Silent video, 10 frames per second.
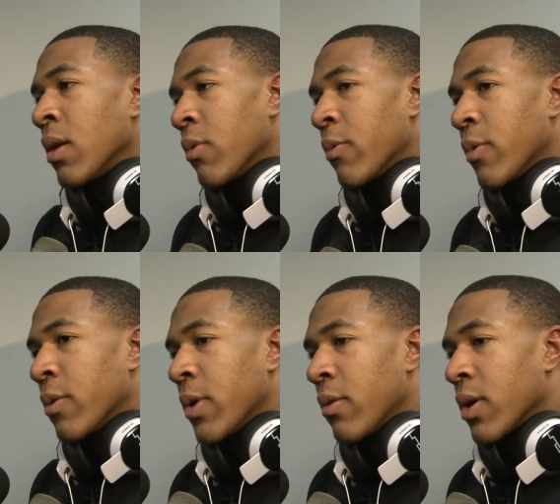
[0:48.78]
when
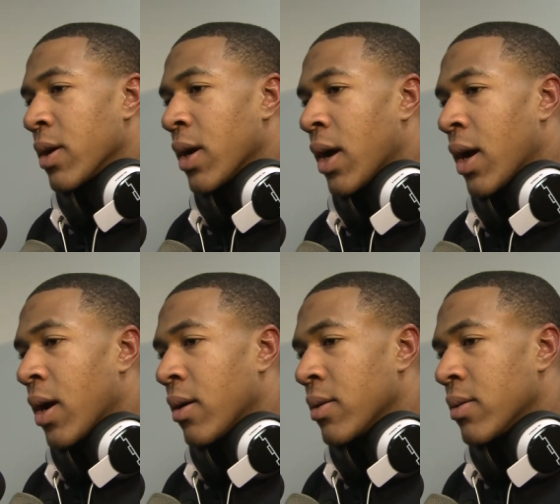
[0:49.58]
when we were
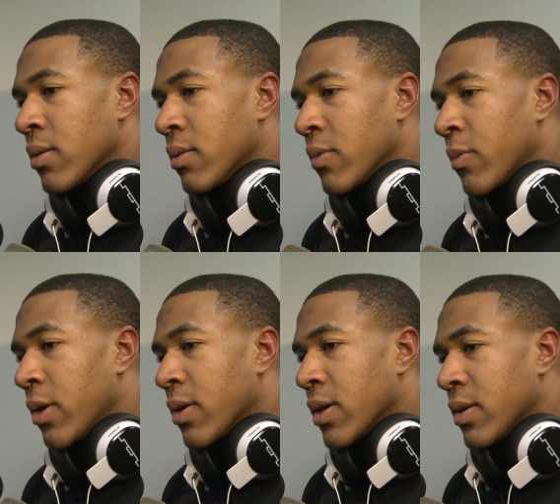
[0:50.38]
uh, when we
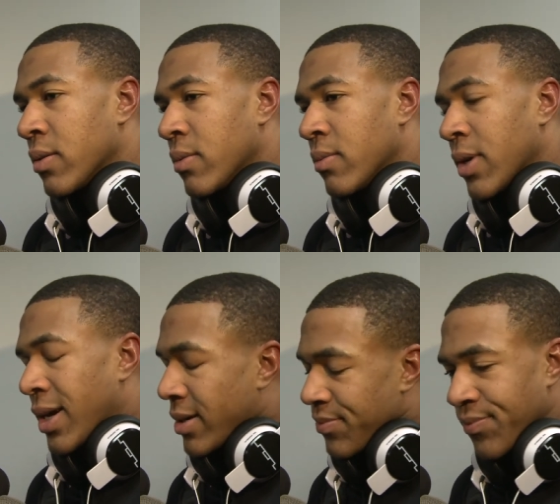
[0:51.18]
were.
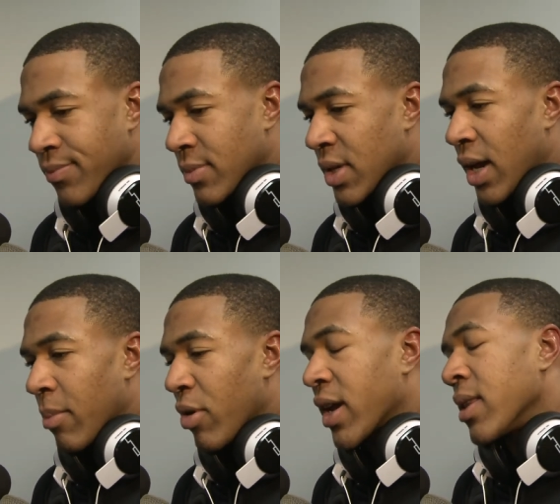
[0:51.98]
Um, kind
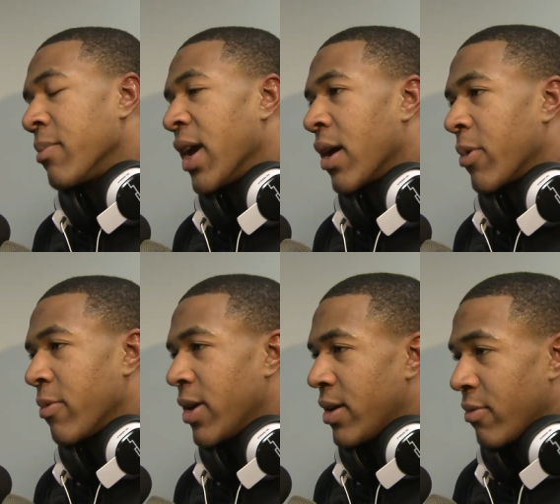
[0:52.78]
of breaking them down, we,
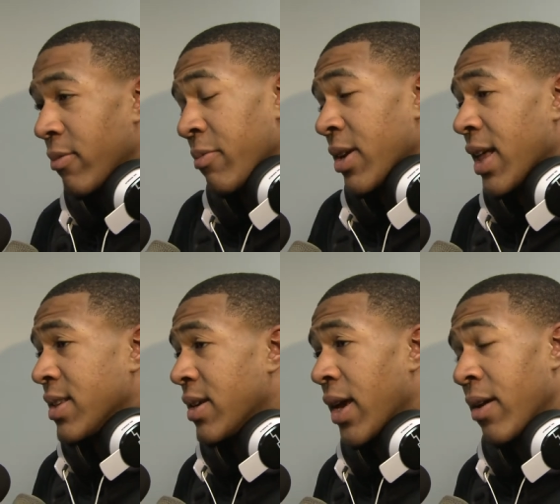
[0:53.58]
we, we
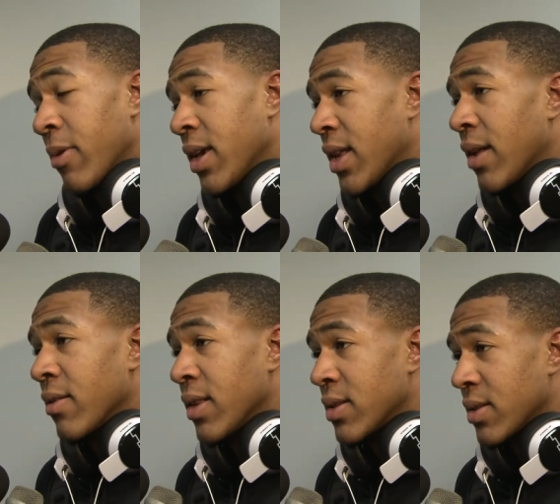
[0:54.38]
realized that hey, we can get after
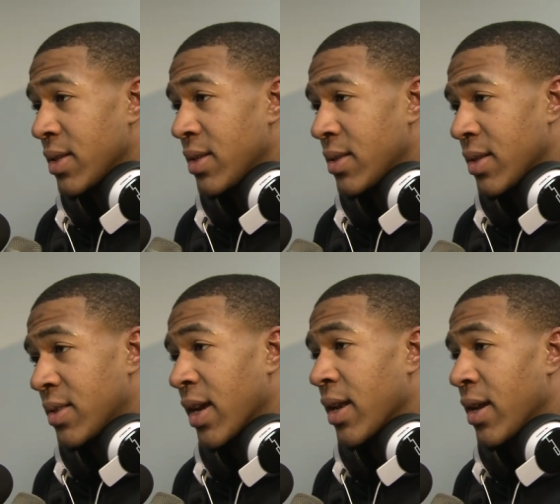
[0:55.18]
these these the
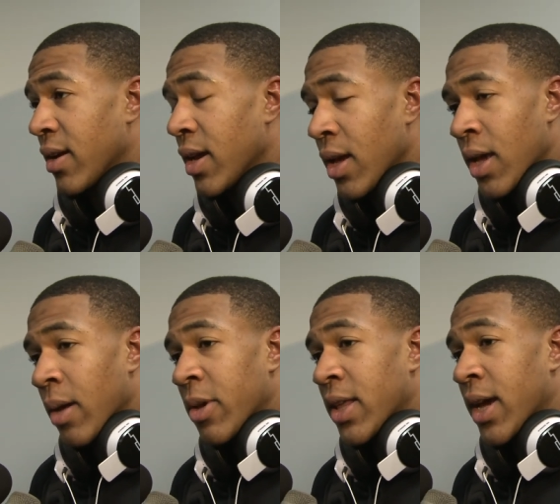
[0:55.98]
secondary.
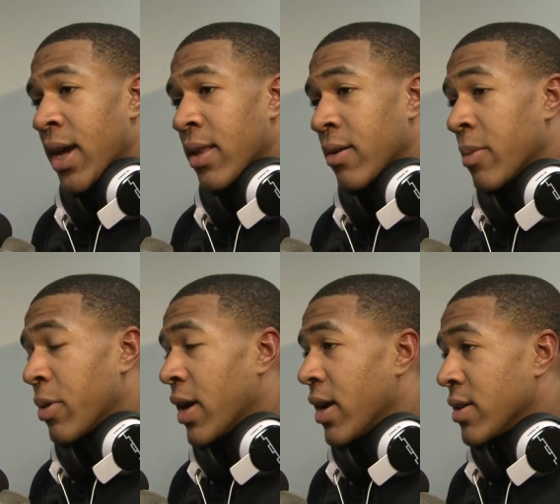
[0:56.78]
I mean, they got good
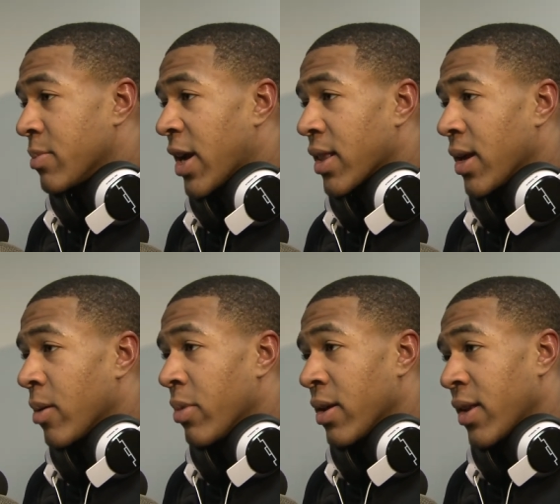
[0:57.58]
players back there,
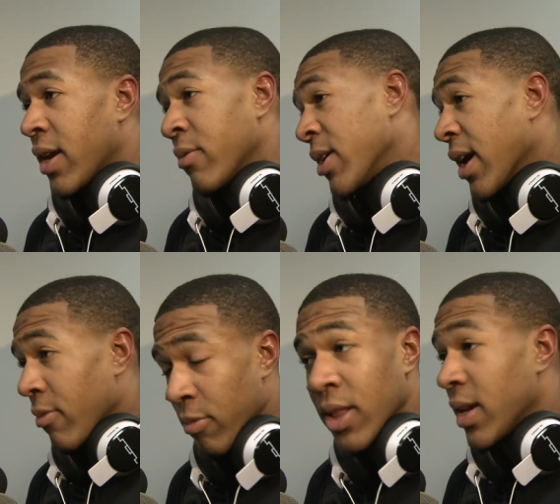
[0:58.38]
but hey, we
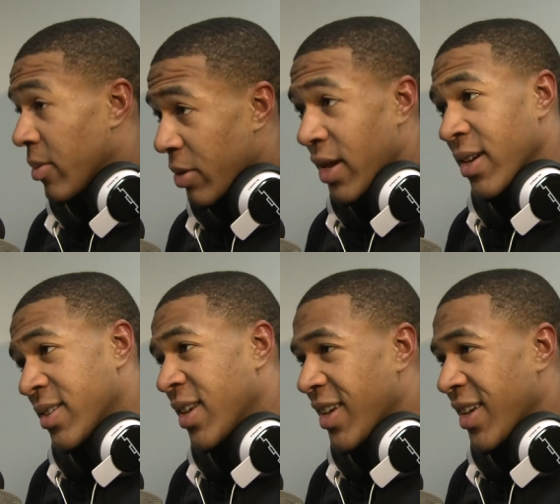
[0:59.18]
got really good players